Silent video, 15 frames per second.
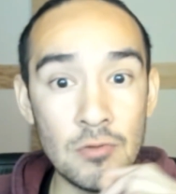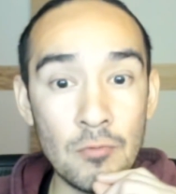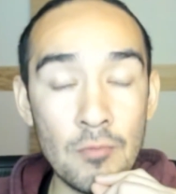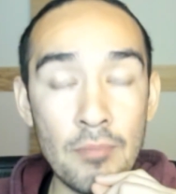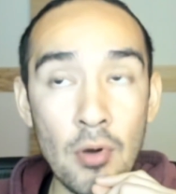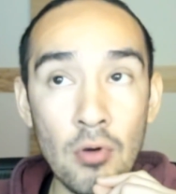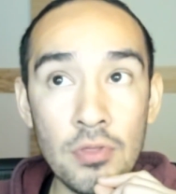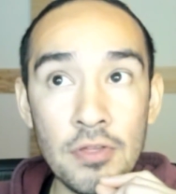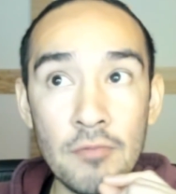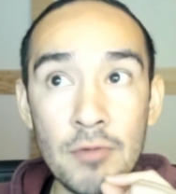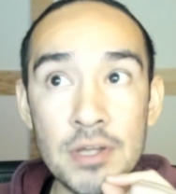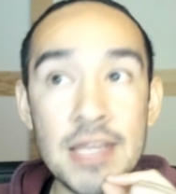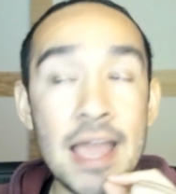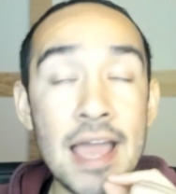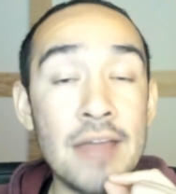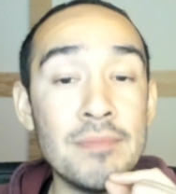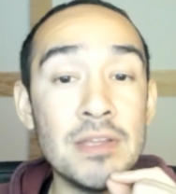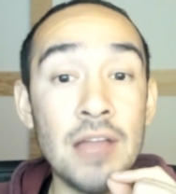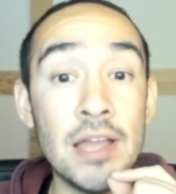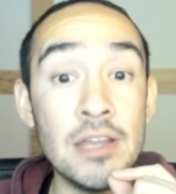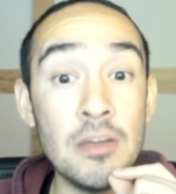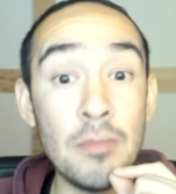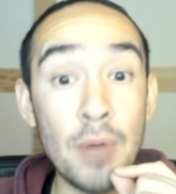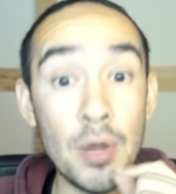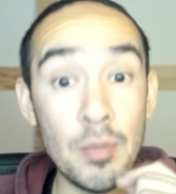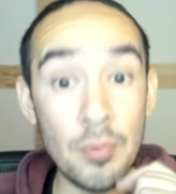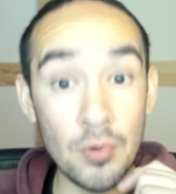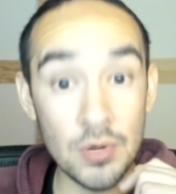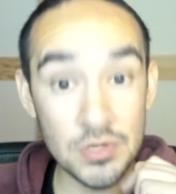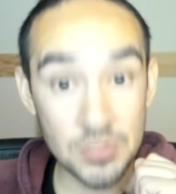both of which had me lined up
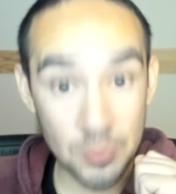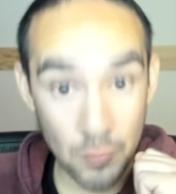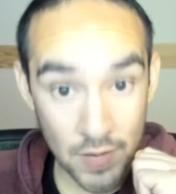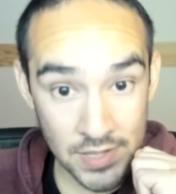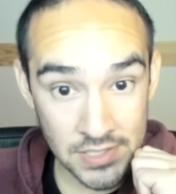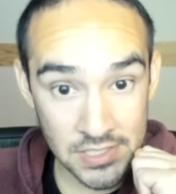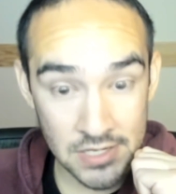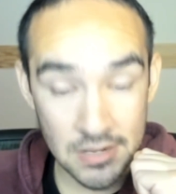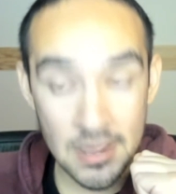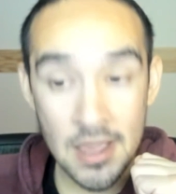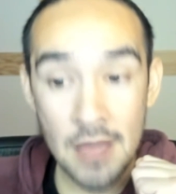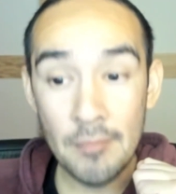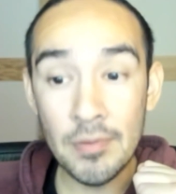on board 20.